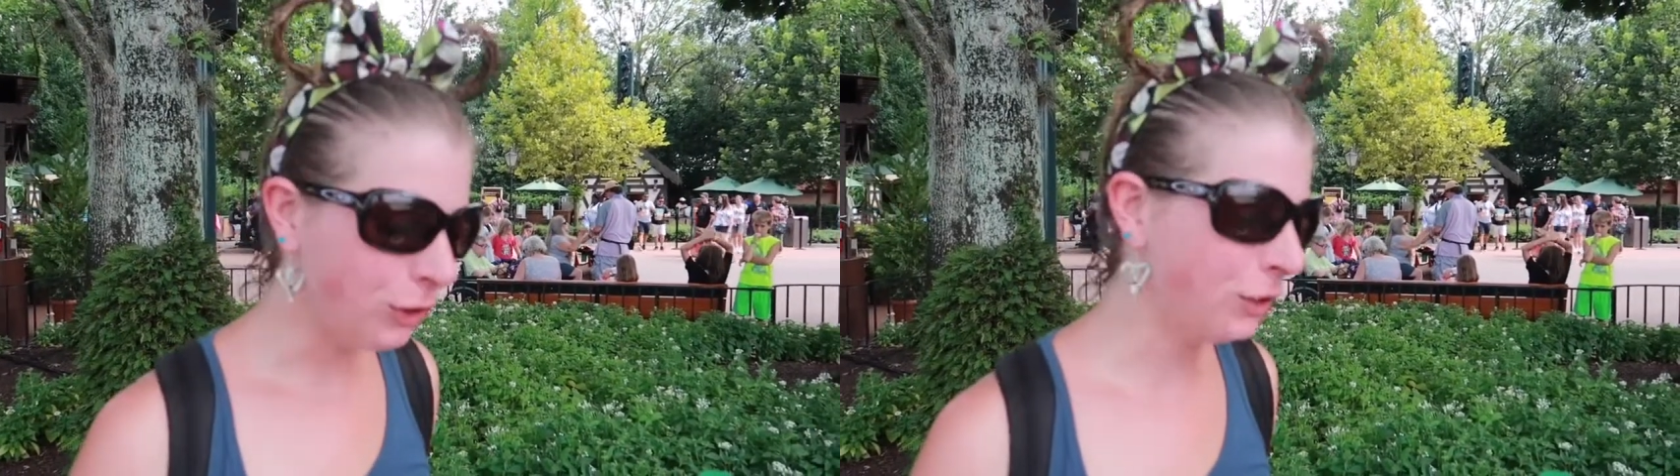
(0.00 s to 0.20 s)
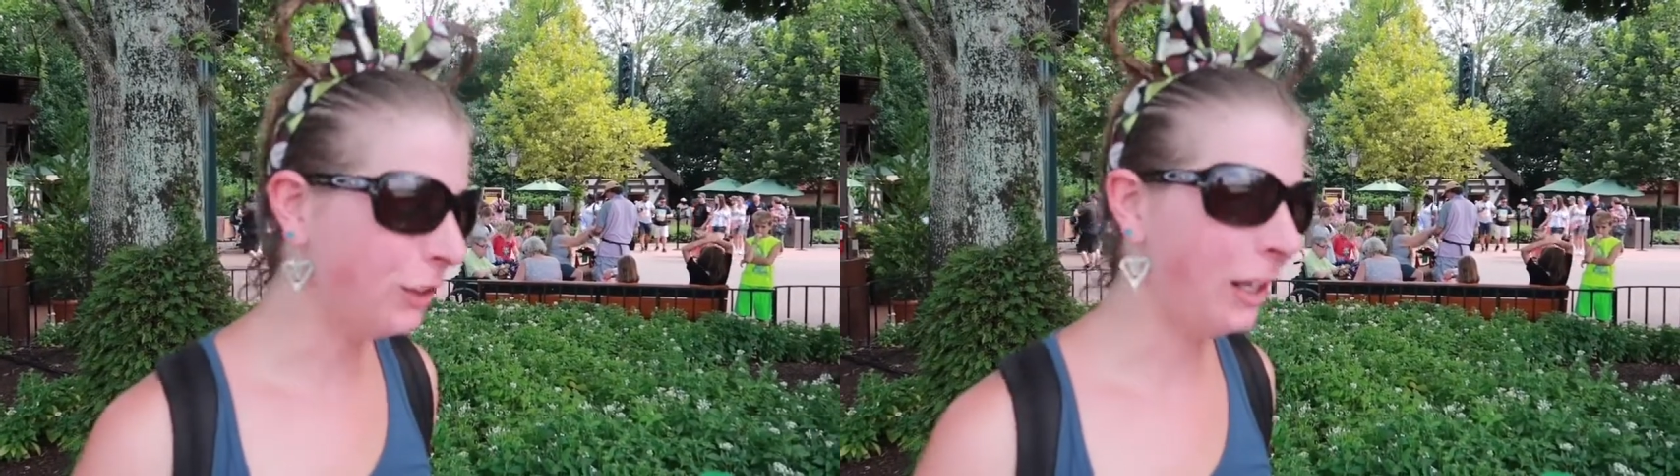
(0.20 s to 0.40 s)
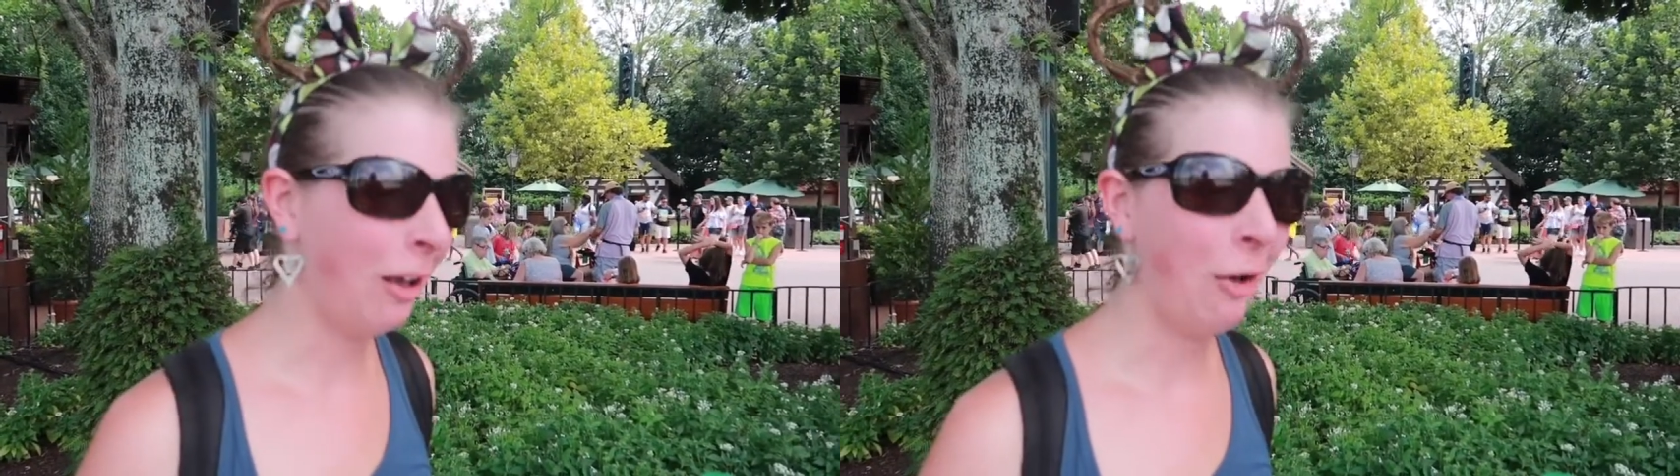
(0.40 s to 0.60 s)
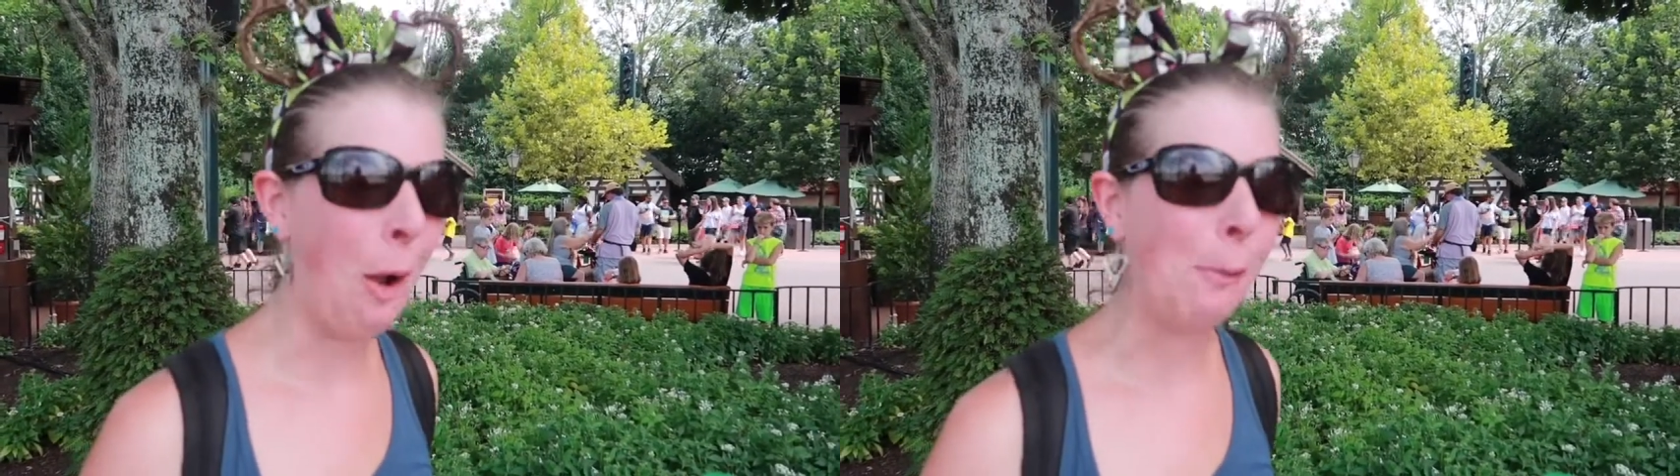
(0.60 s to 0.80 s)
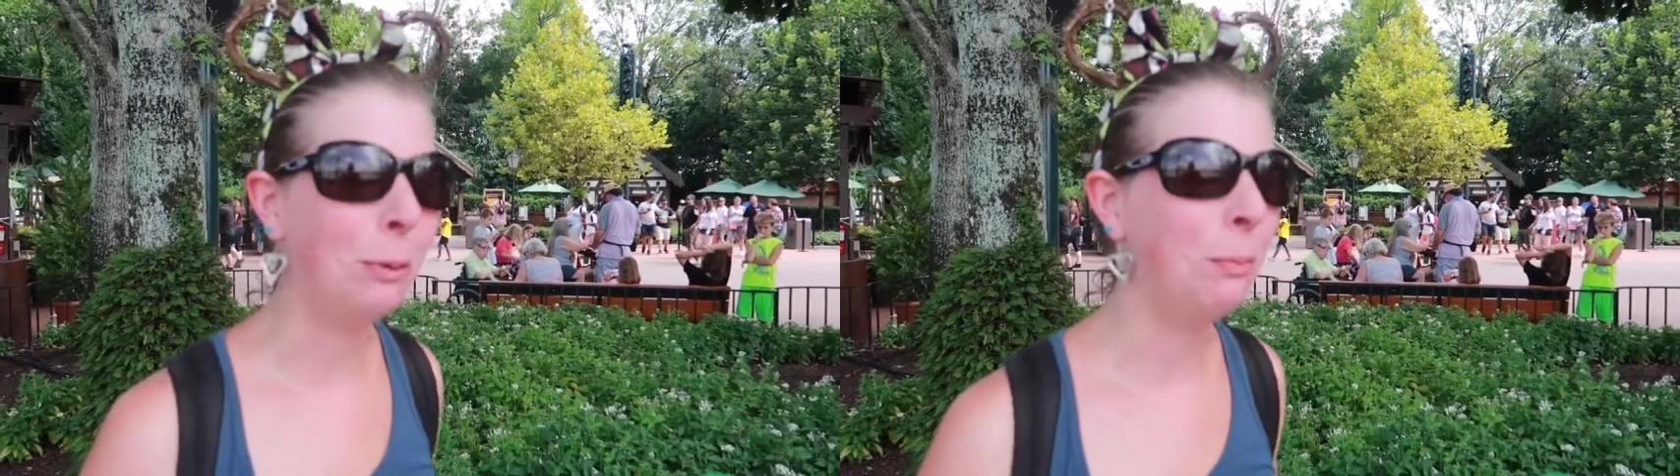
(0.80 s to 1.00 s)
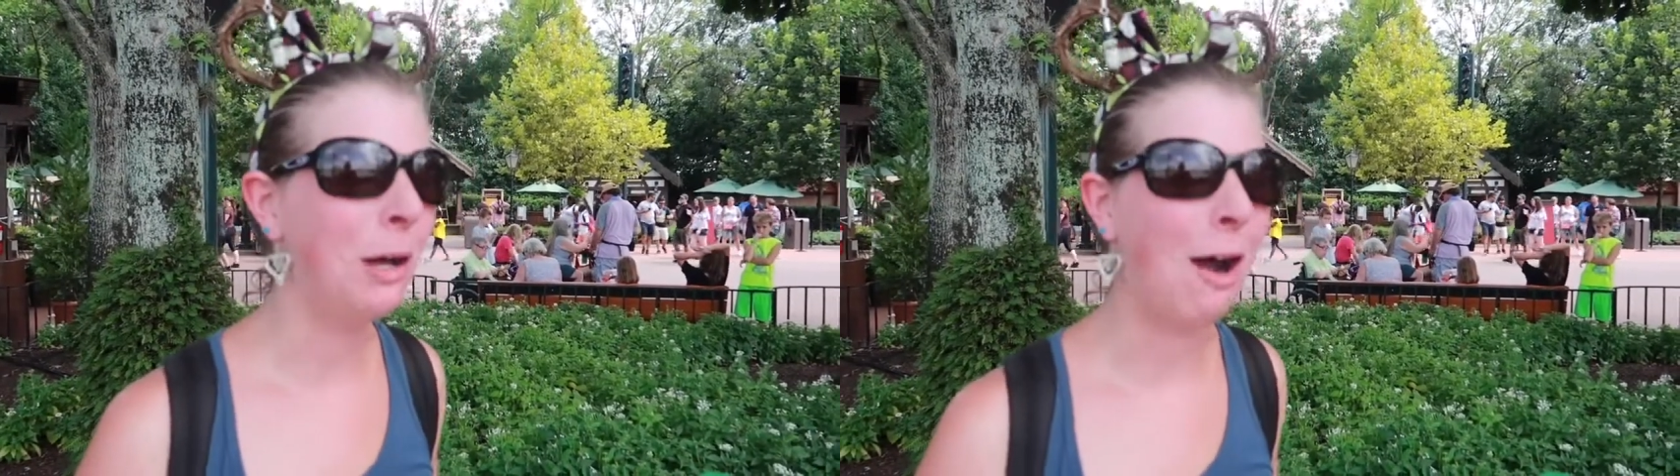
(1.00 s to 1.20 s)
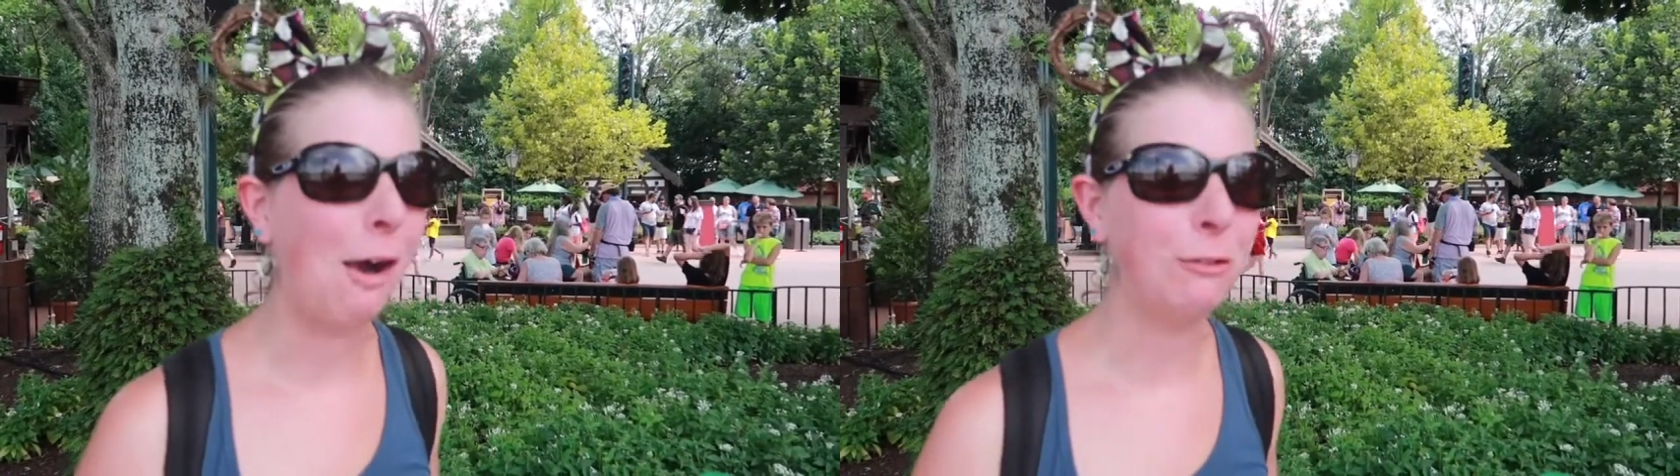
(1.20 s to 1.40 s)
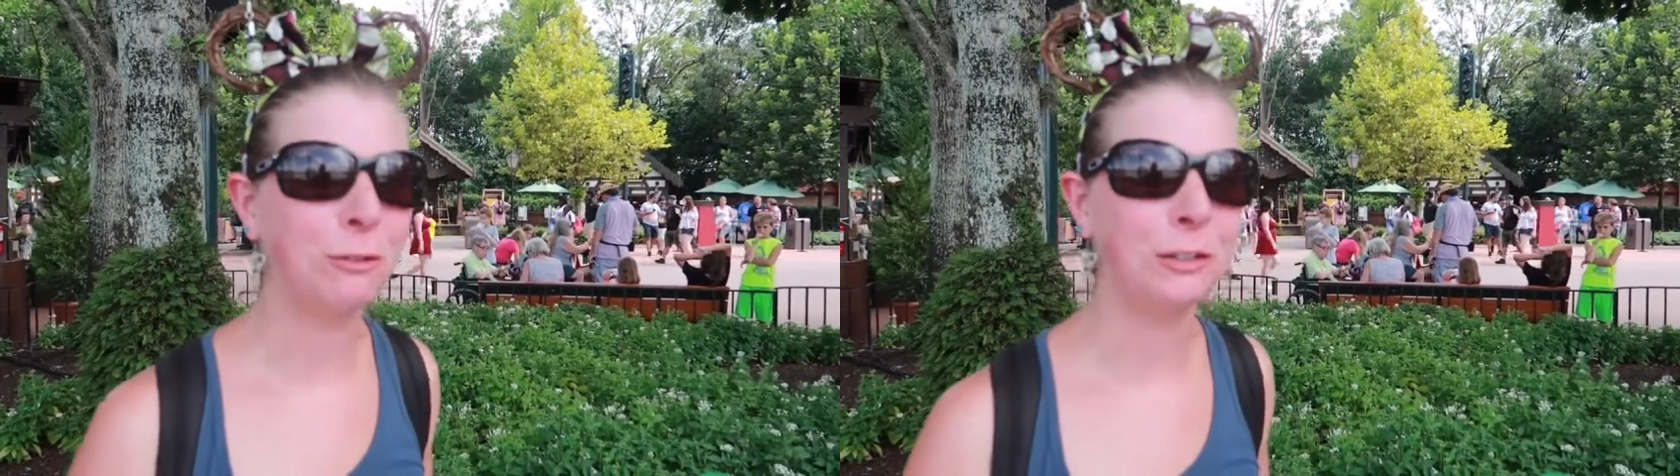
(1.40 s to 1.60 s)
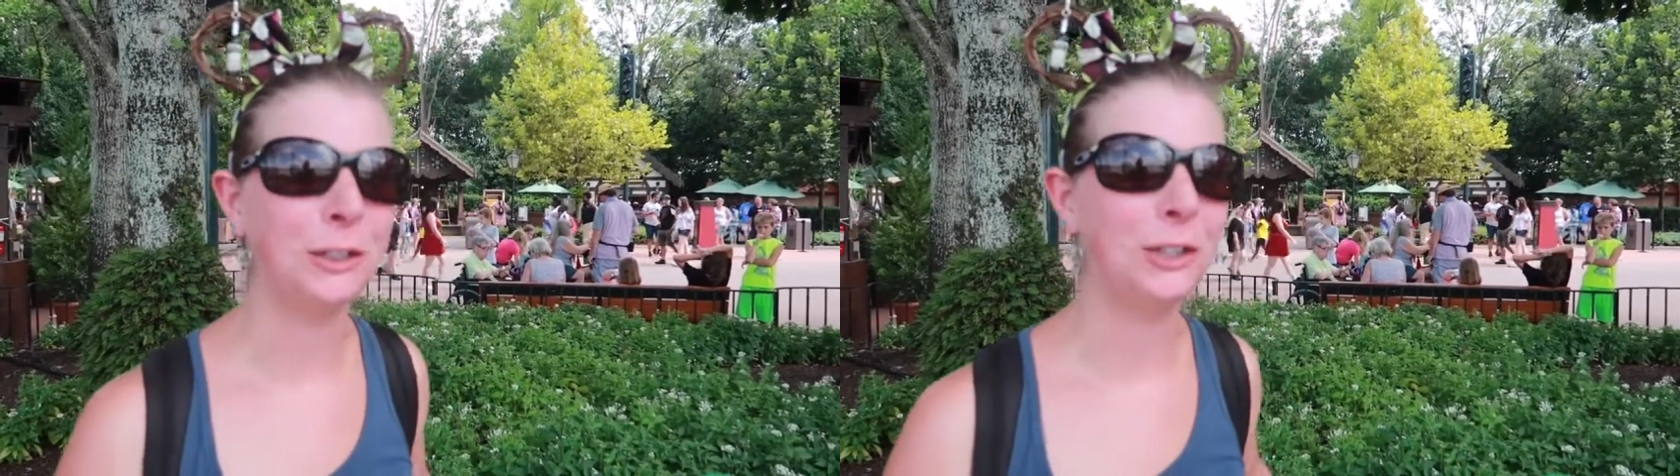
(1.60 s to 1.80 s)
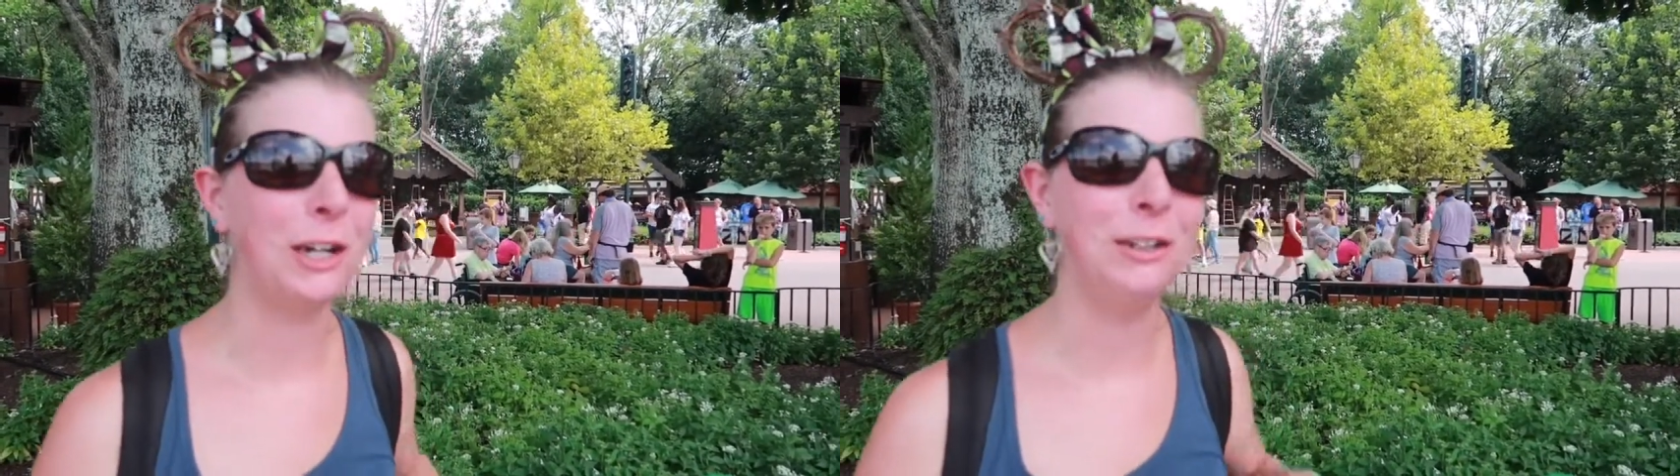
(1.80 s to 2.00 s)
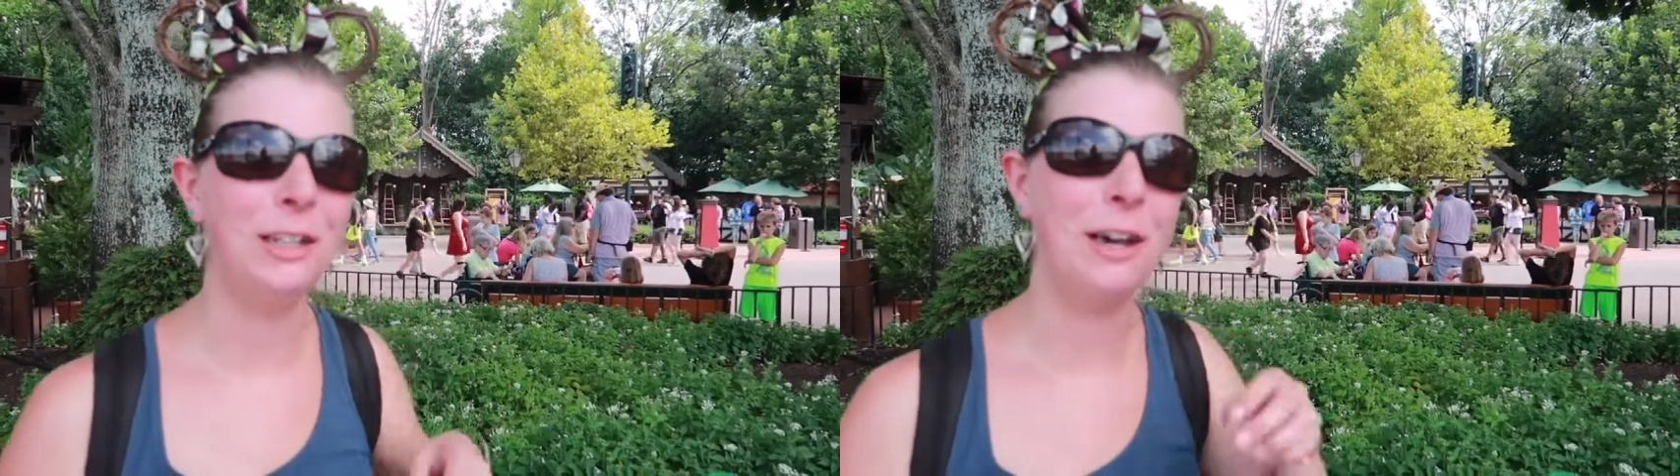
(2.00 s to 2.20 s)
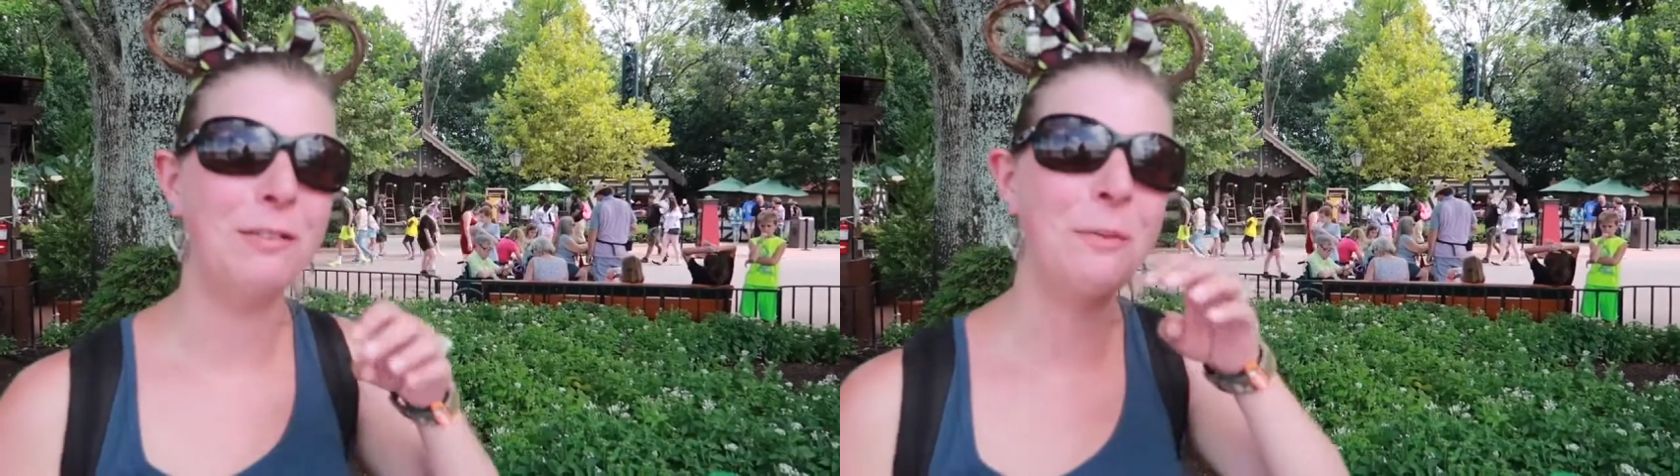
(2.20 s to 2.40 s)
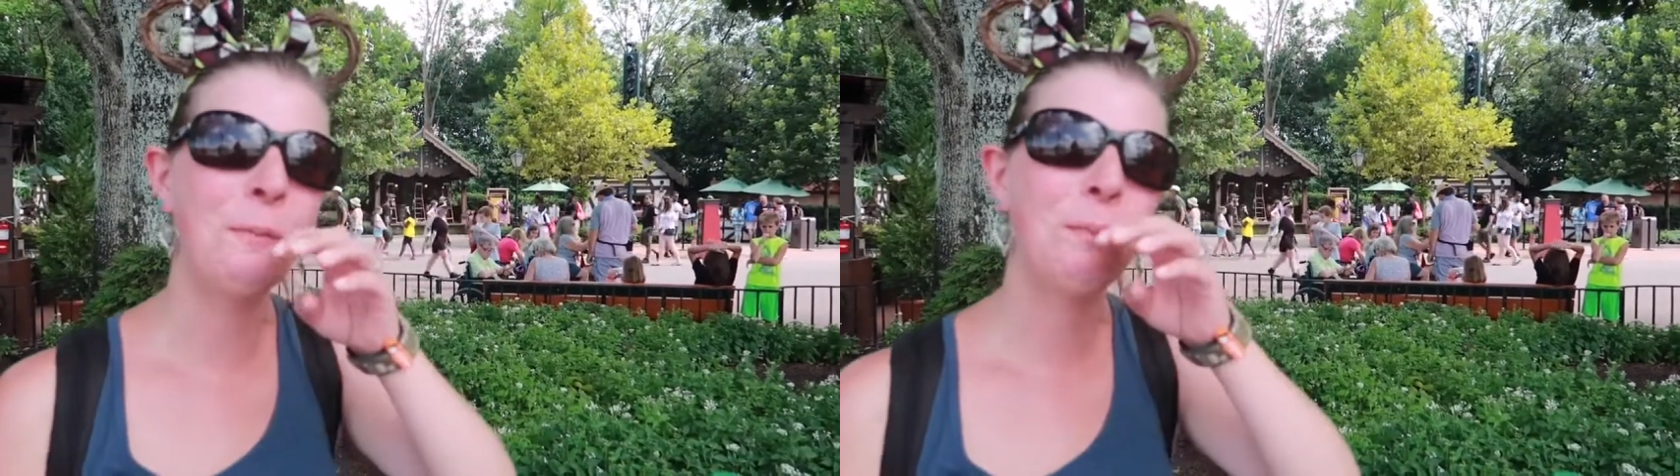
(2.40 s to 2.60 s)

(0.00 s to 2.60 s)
Just like an apple pie, fresh out of the oven.